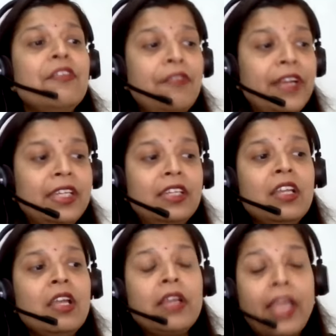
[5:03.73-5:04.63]
Fine.
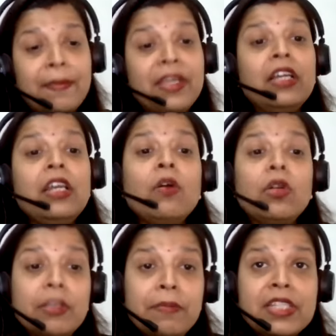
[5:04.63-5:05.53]
Chemical
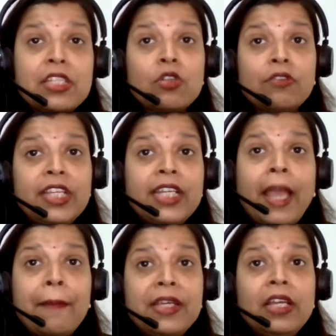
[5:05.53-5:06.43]
on the basis of their
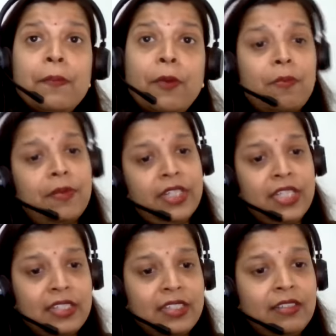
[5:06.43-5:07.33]
chemical
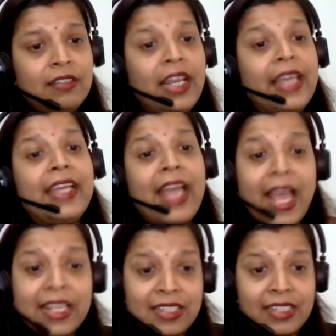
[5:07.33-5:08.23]
properties like
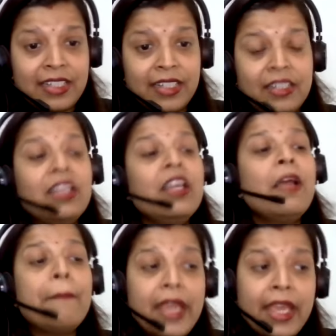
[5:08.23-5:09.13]
acid,
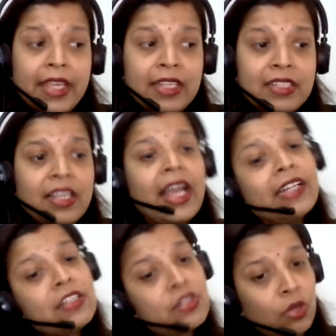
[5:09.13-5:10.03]
base,
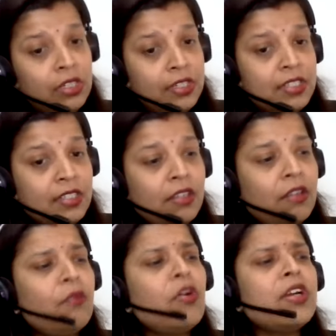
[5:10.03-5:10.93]
and salts.
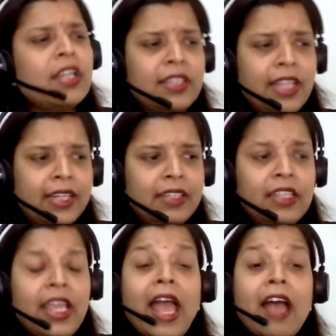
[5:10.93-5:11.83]
What are that?
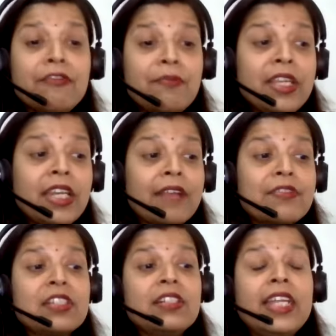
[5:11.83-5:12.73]
They have been have
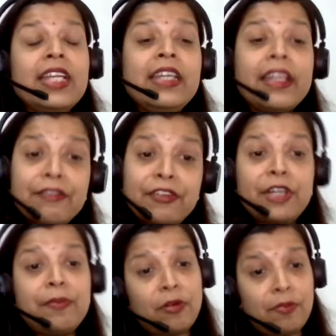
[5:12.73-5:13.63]
certain
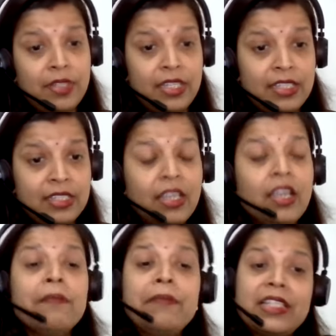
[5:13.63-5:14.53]
definite properties.
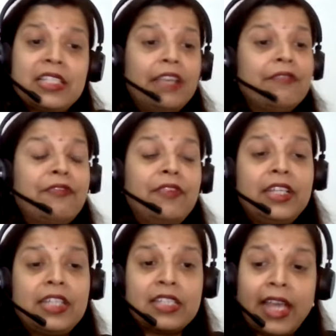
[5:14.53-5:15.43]
Means if
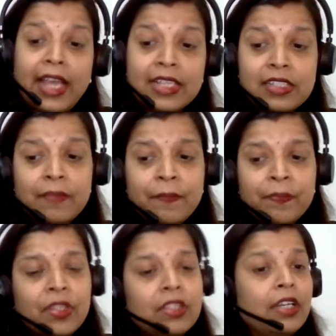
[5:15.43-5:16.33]
it is an acid,
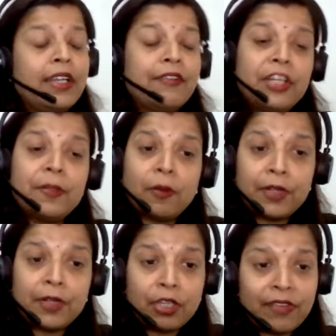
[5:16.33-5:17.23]
then a definite
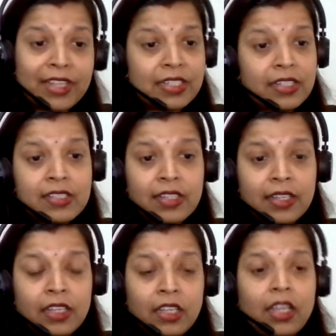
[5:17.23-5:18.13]
property of acid is
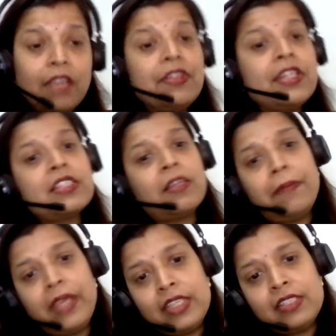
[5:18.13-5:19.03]
there. If it is a
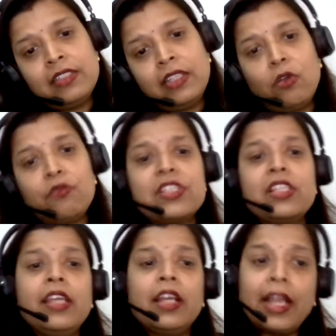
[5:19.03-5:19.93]
base, then
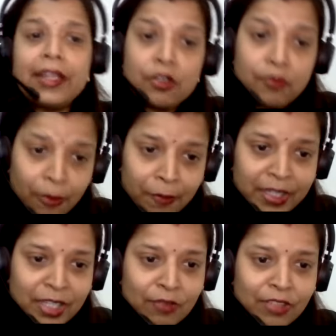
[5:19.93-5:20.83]
obviously a kind of
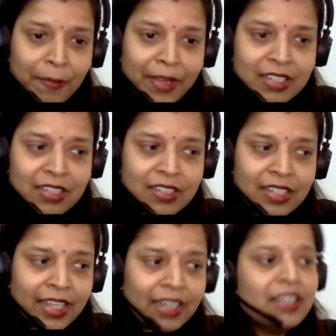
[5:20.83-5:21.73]
property of the base is
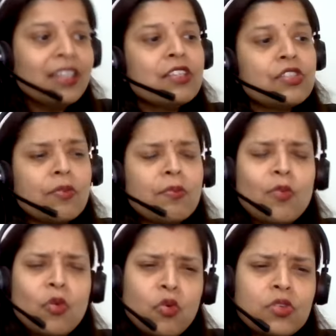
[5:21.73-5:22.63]
there. So
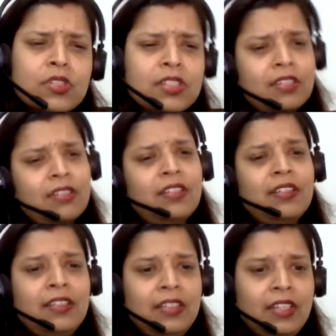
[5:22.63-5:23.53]
most,
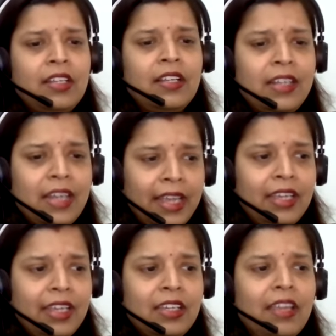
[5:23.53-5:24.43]

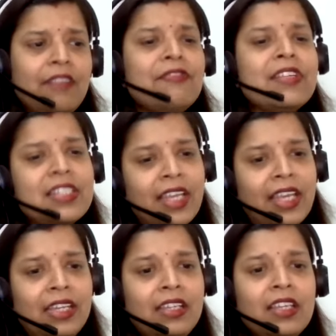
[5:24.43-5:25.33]
like if we
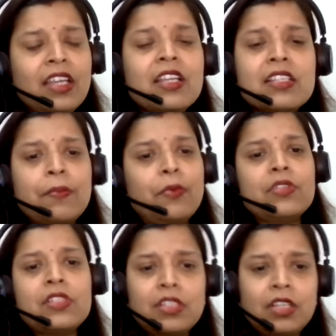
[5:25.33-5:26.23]
saying,
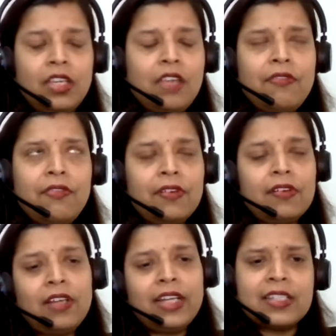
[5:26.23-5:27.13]
suppose if
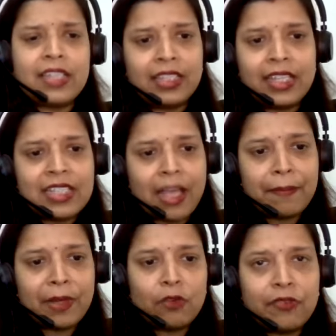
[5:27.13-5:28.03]
let's take the
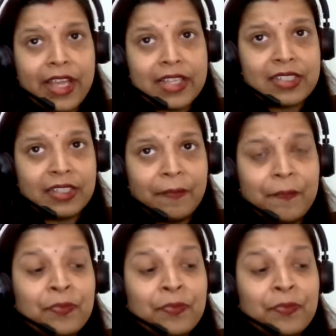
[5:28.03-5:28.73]
example of acid.